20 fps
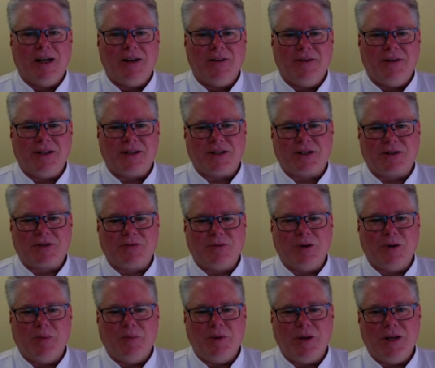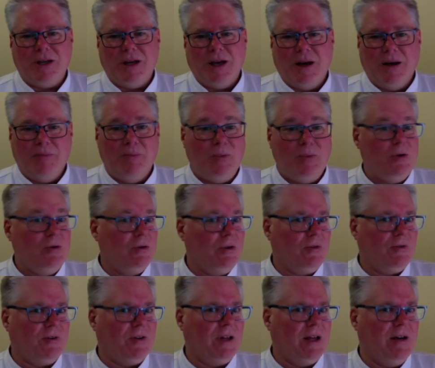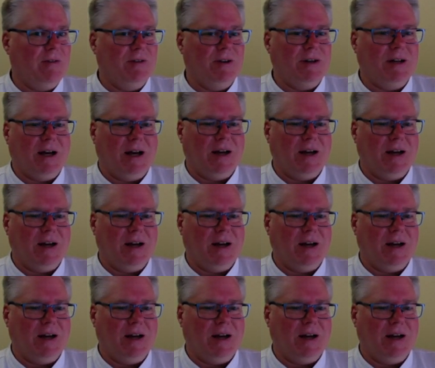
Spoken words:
This will be a beautiful oven.